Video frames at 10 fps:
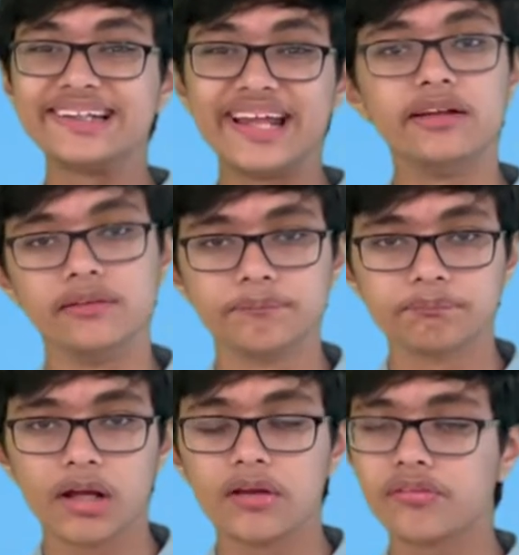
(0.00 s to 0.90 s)
tin.
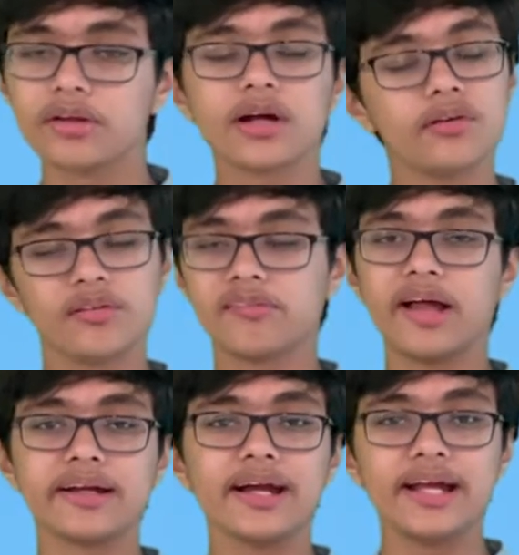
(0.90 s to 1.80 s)
So, in countries
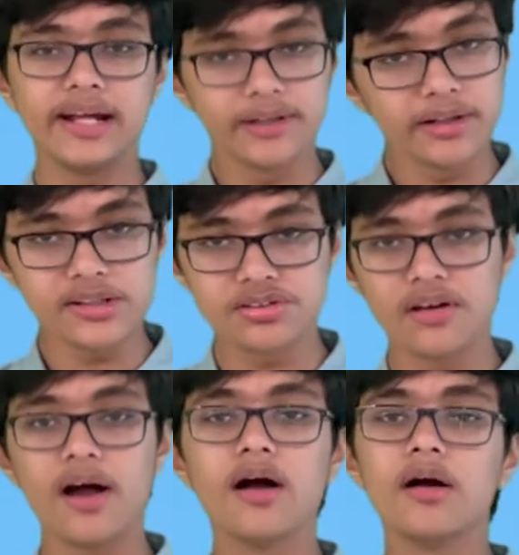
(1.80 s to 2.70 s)
like
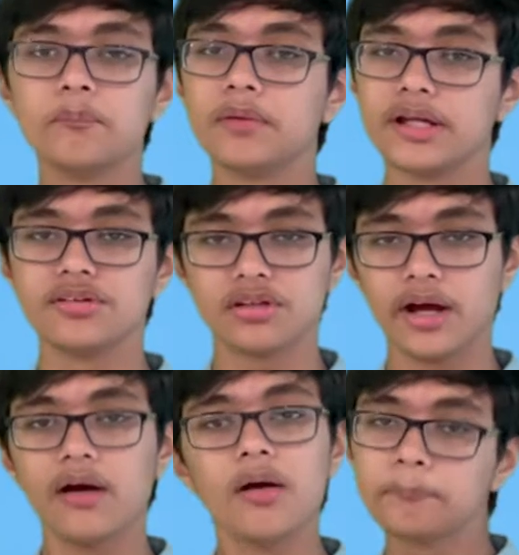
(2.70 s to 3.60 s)
Indonesia,
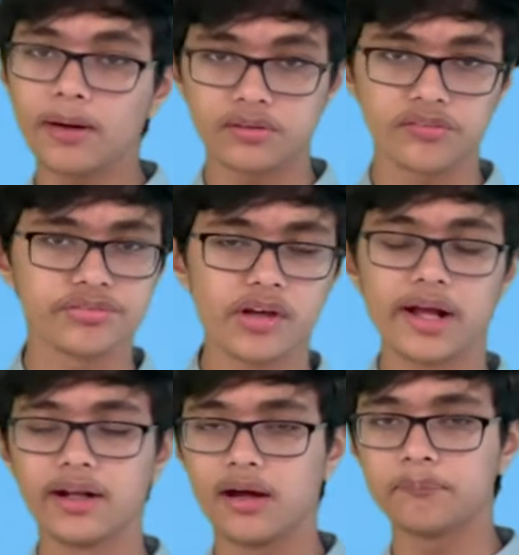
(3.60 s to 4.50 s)
Malaysia, parts of
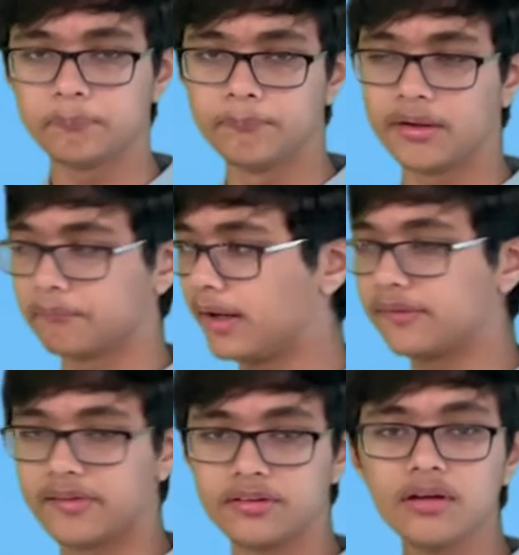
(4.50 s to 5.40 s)
China, Burma,
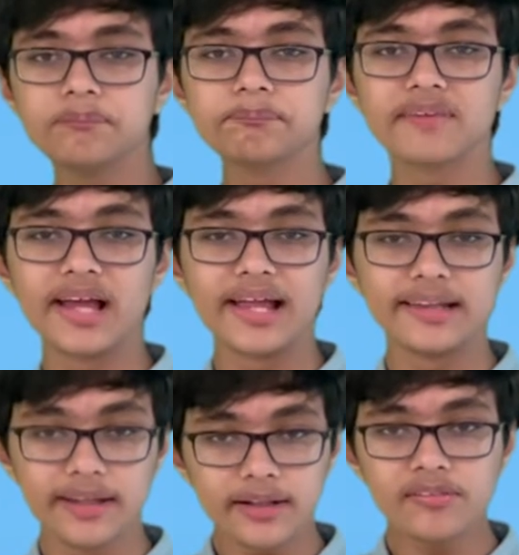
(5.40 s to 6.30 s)
etc.,
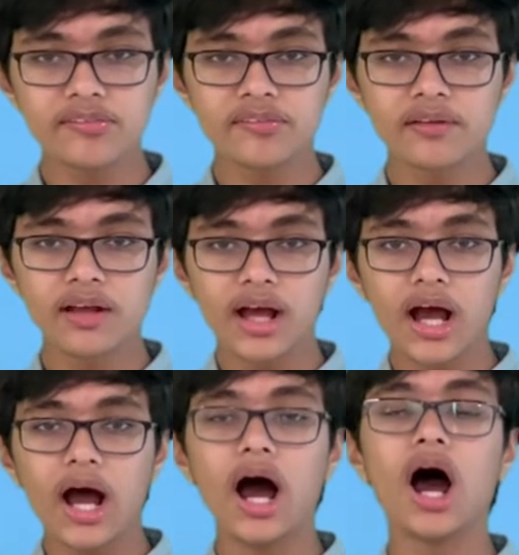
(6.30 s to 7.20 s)
there is
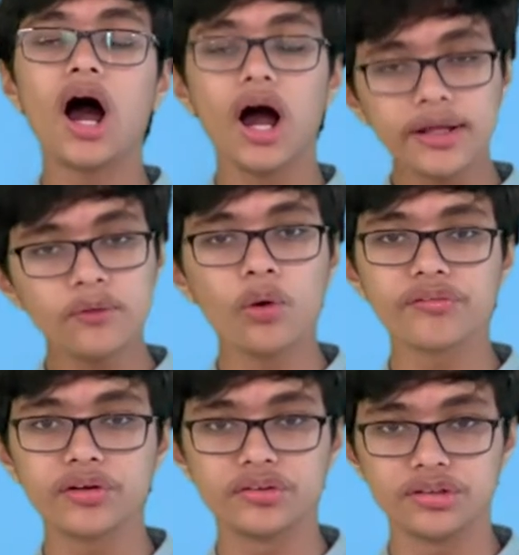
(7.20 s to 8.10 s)
a high
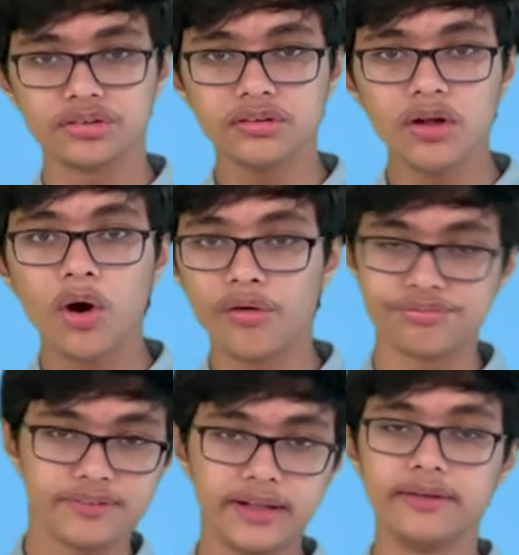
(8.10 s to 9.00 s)
concentration of
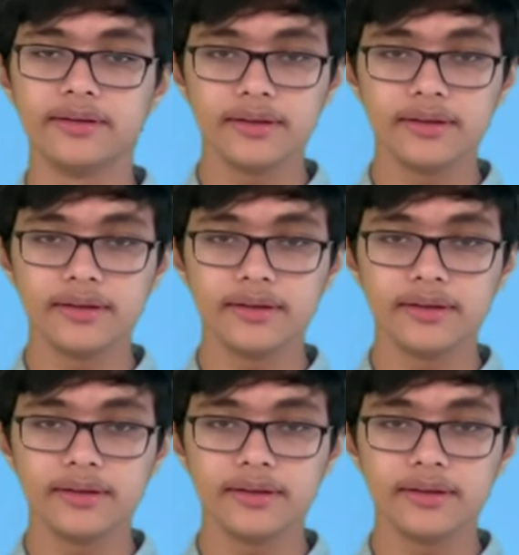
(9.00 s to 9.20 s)
tin.